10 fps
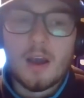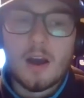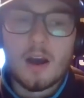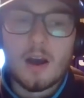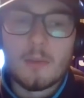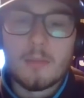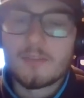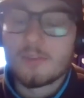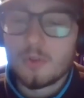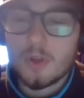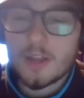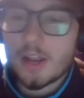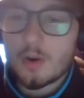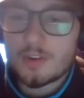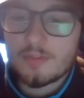if you look
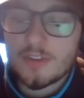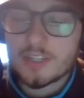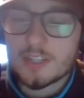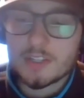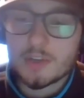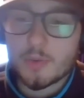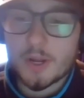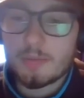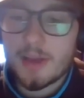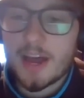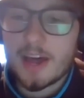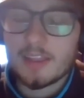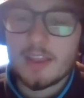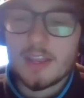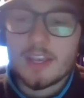at Coach Finch's career path,
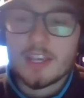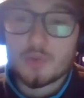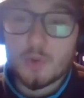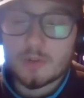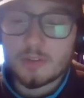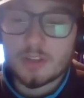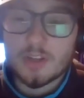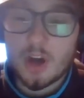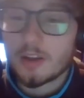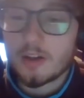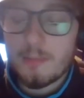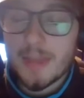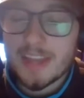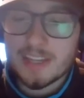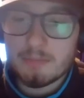he's worked with a ton of
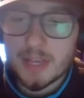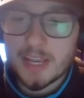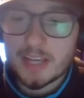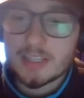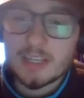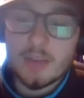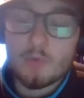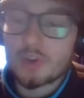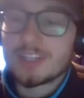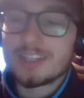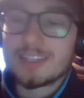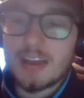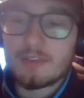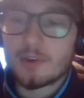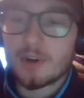amazing bigs. He worked in
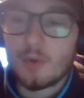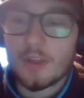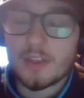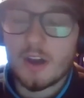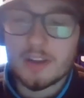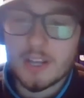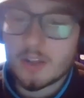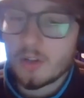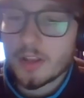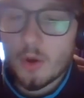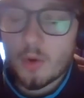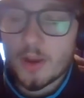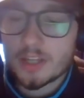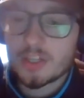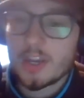Denver with Nikola
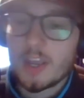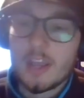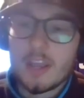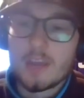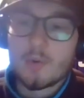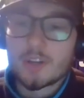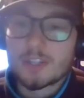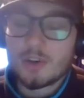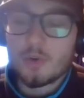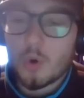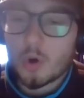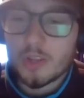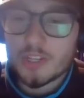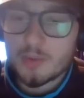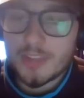Jokic. He worked in New Orleans with